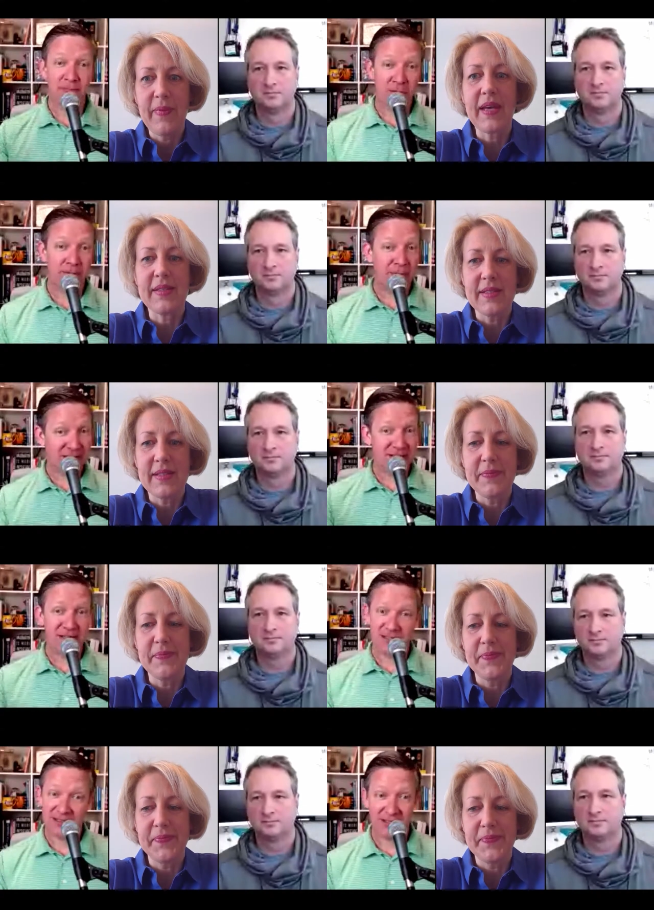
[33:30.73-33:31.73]
Speaker 1: business.
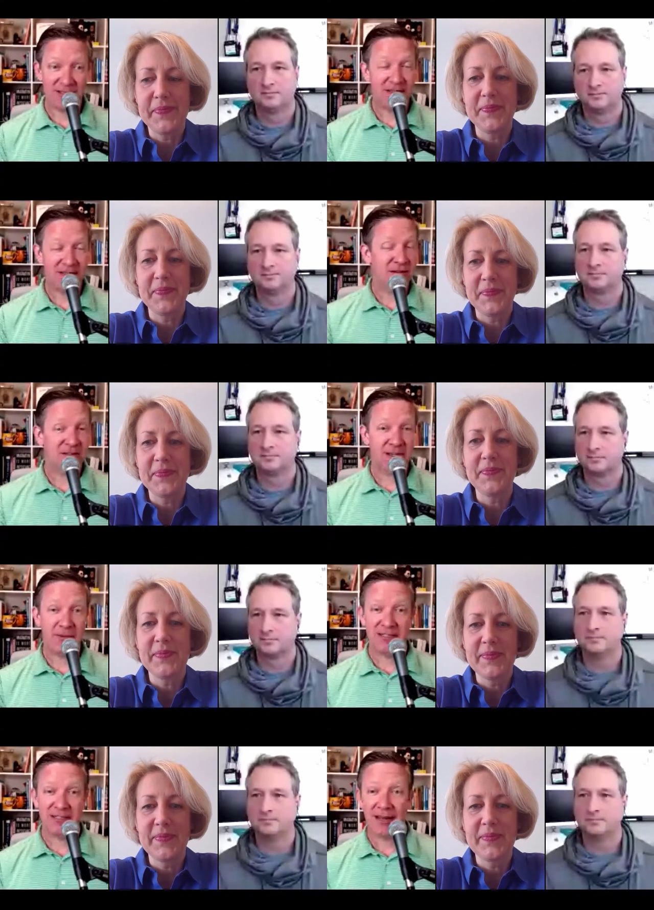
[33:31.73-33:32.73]
And, you know, somebody's
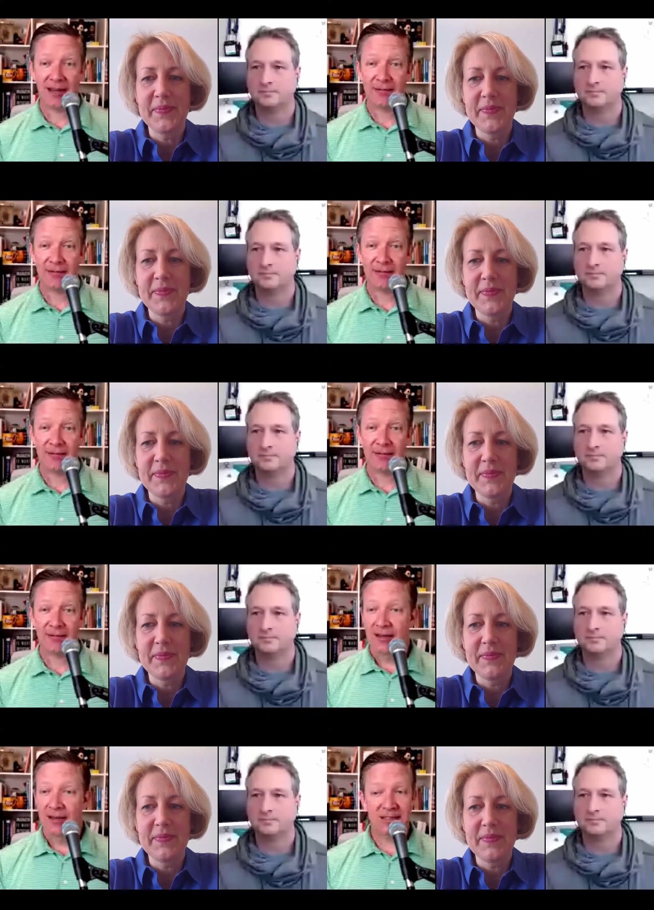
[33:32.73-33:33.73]
going to have to,
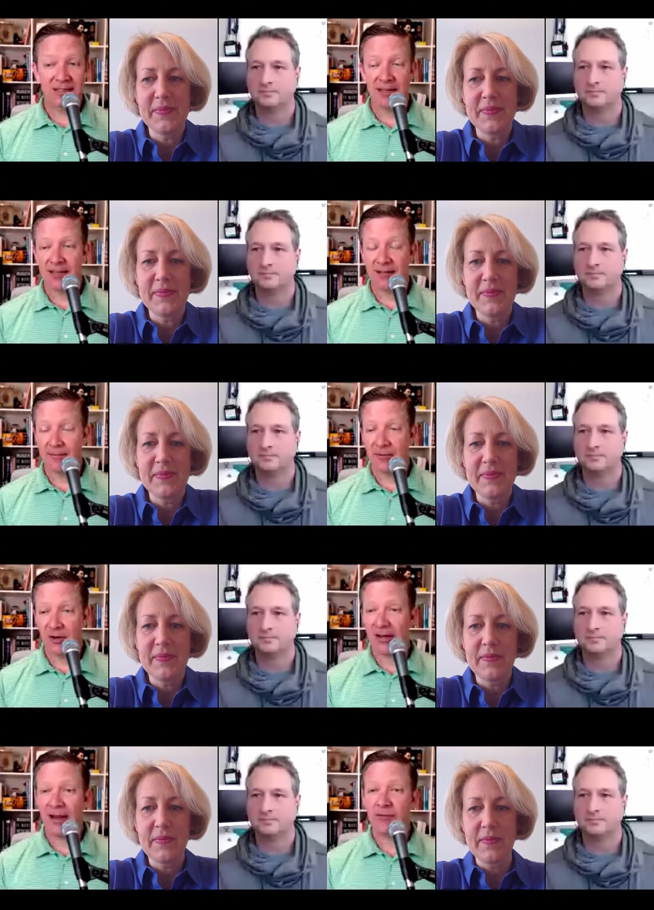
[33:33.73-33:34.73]
because it, it, you're going to
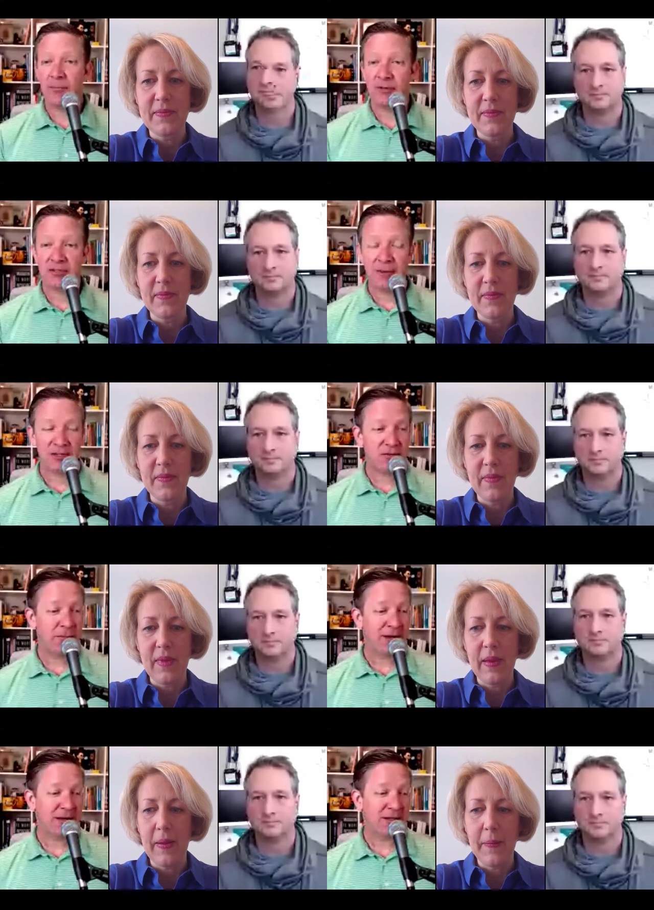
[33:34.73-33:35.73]
have to put some extra money
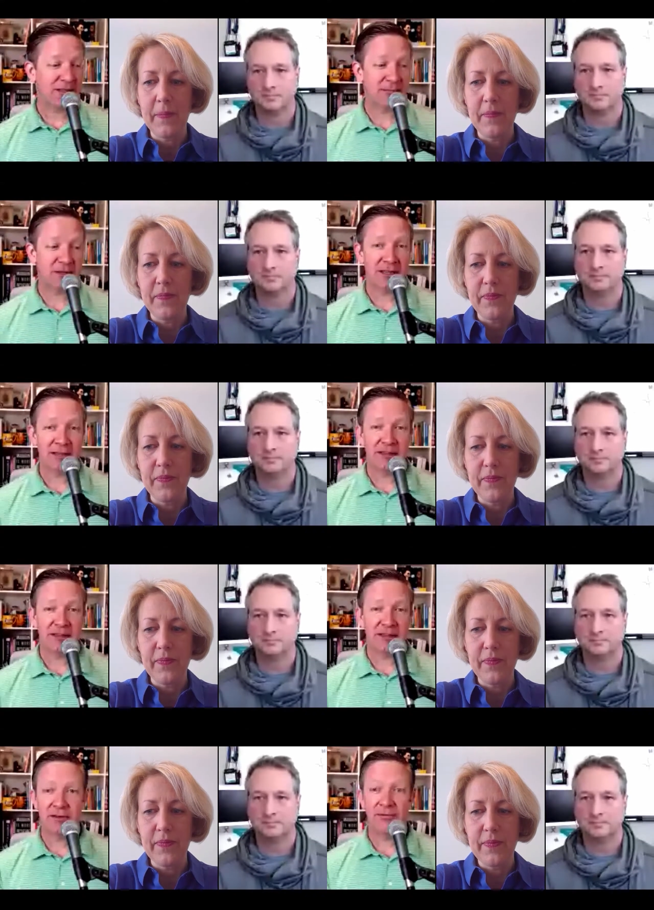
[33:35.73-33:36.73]
into something like this, but
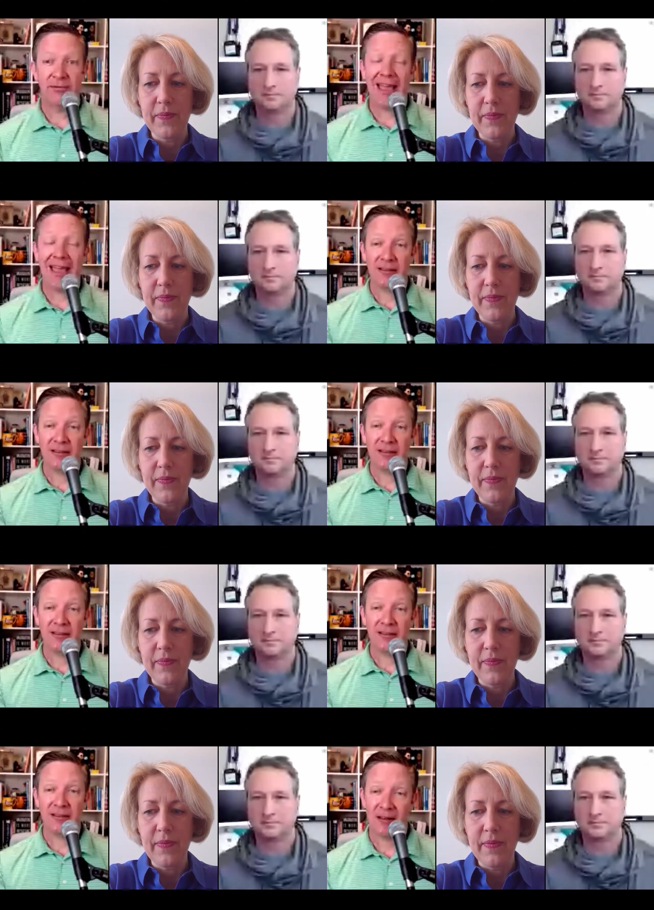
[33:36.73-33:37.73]
the value you get
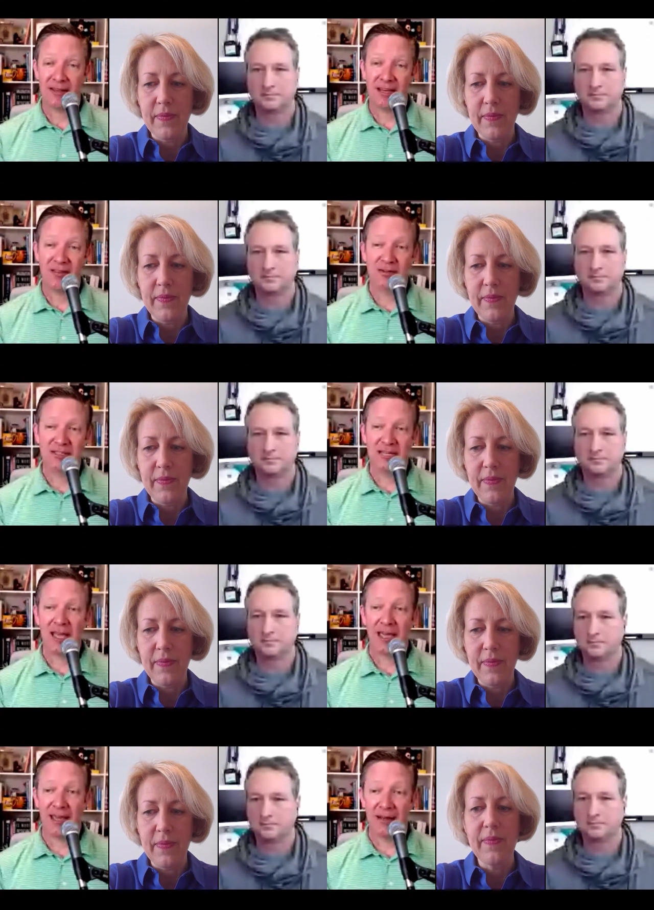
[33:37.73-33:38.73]
on the other
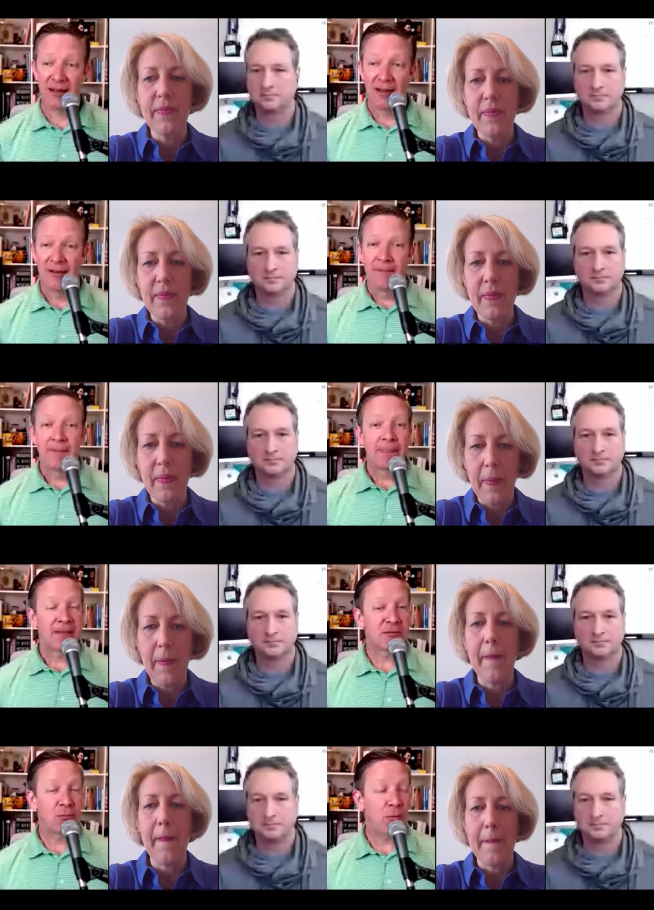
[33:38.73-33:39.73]
side is
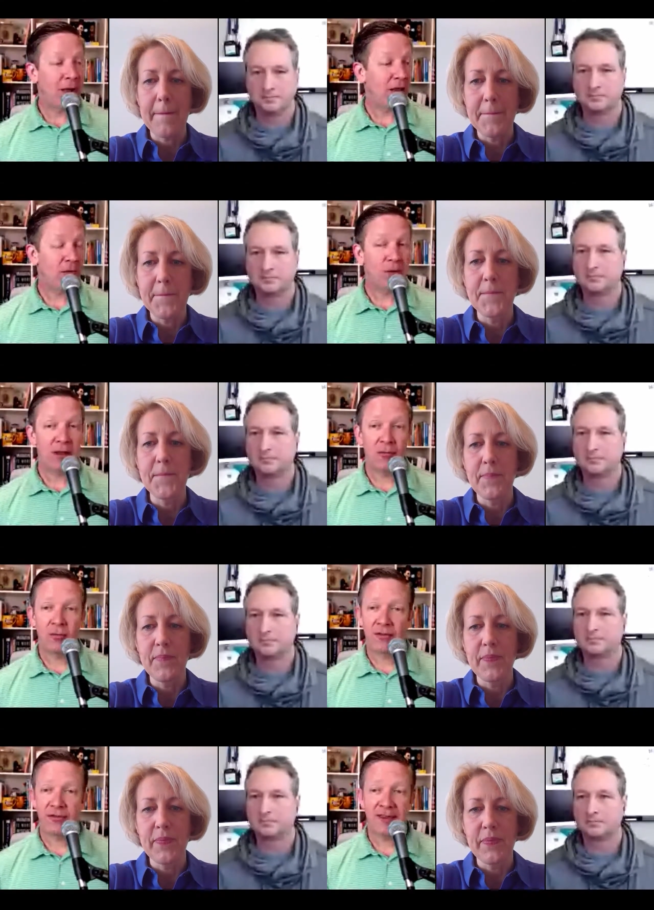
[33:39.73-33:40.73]
well, well worth
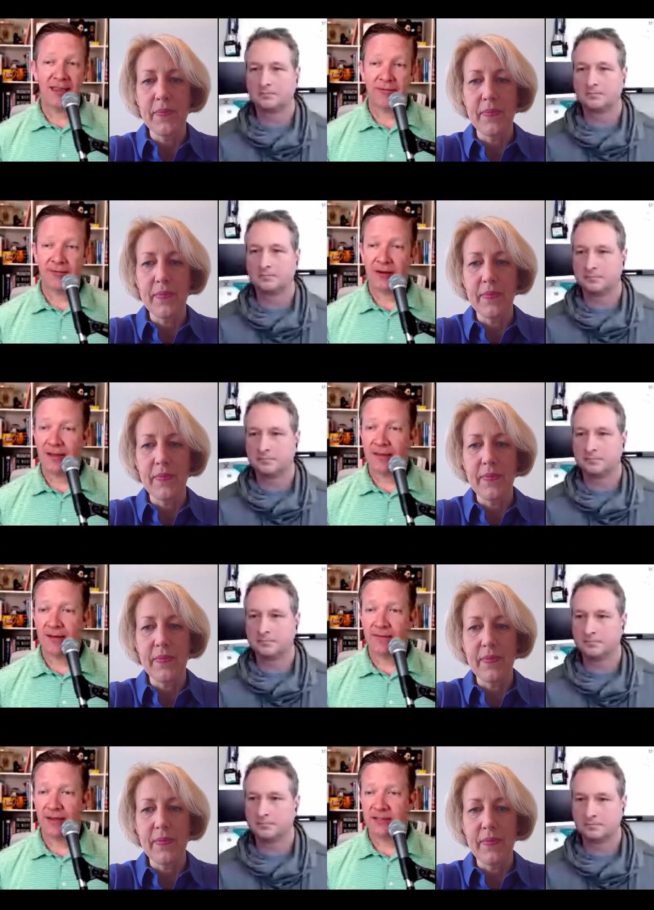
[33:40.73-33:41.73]
the effort and the
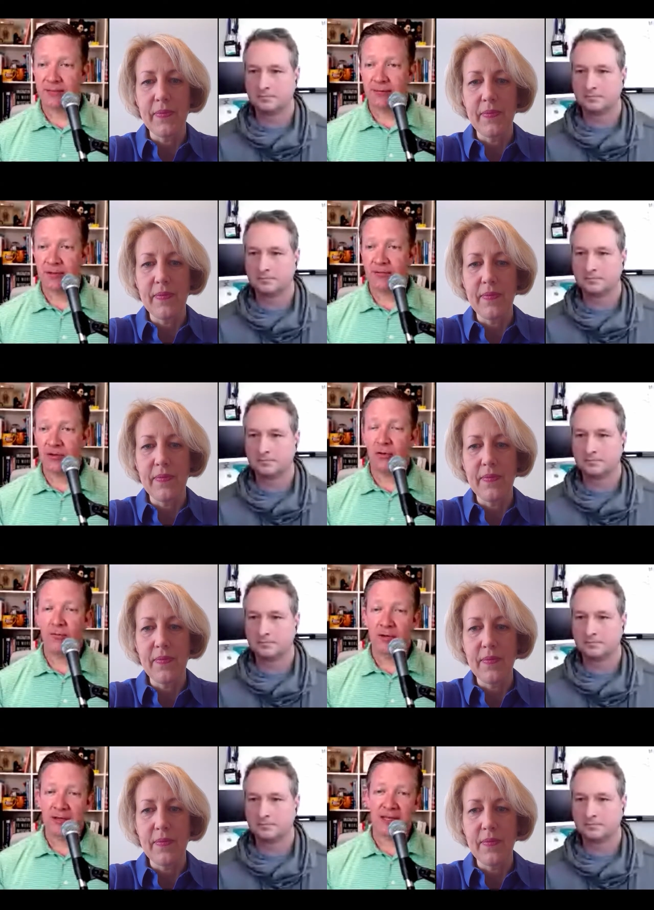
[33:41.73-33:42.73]
investment. But if you don't
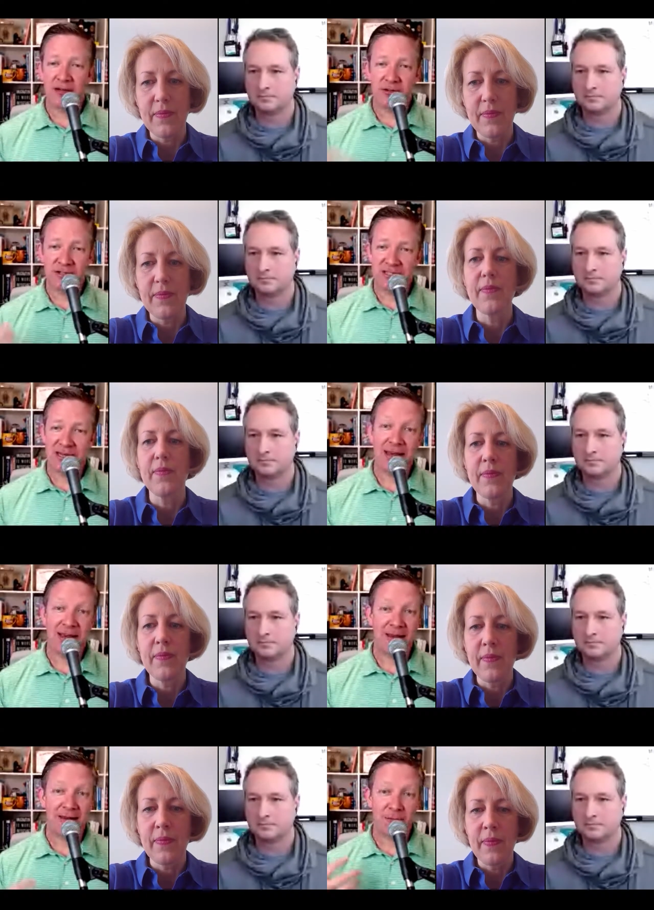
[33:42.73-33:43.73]
really
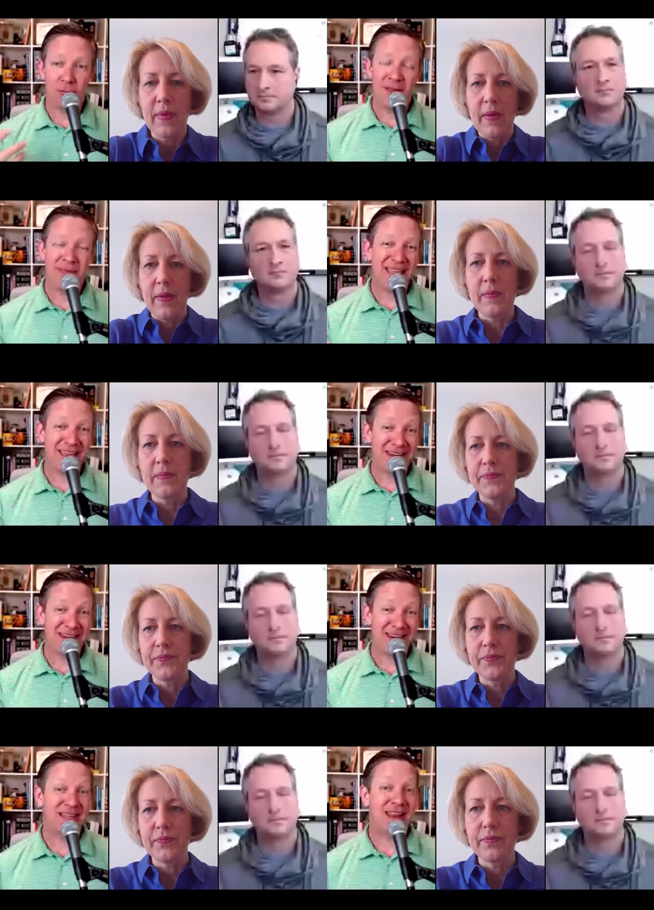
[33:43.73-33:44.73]
understand what that is
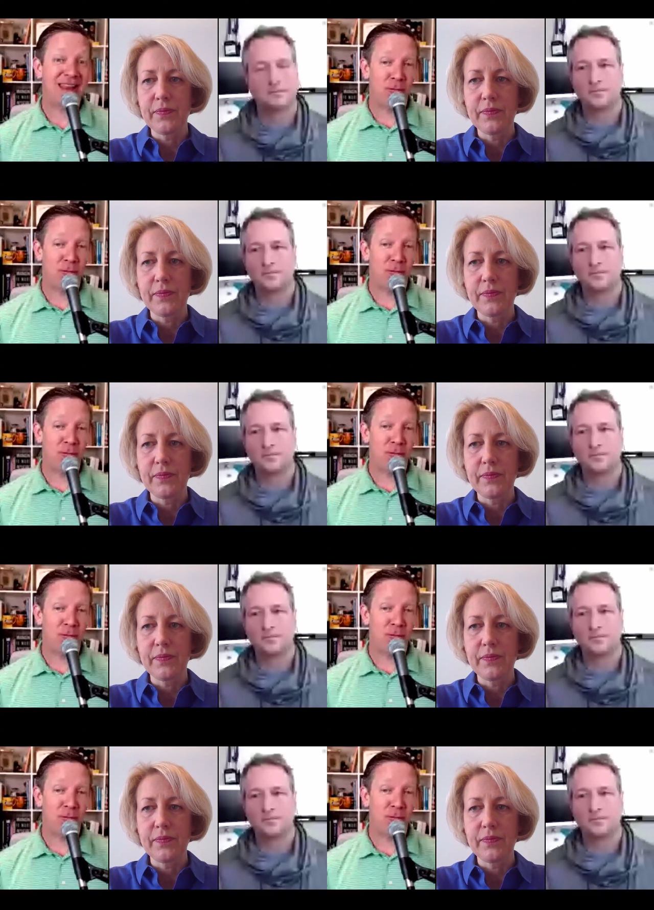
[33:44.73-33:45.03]
and, and what